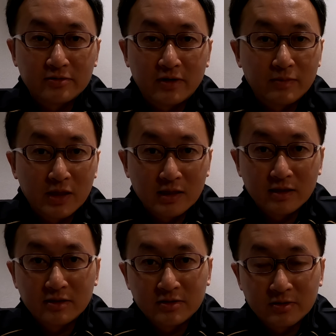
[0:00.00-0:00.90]
of
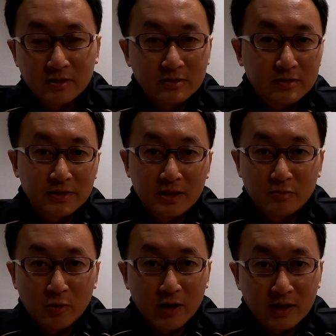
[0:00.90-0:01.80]
updating the
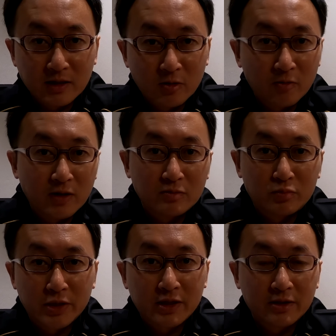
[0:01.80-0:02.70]
firmware and you don't want to
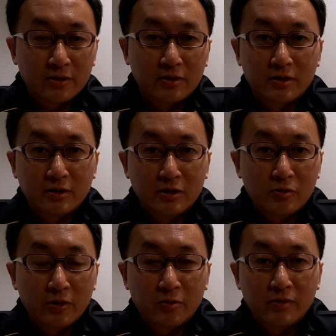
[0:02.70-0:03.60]
brick your
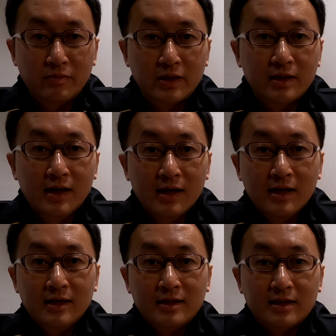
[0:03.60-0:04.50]
new equipment,
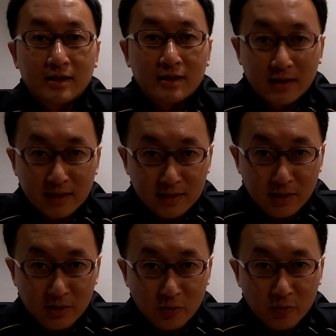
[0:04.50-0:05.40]
there's
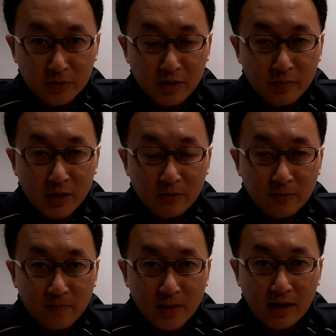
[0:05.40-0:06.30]
nothing to worry about.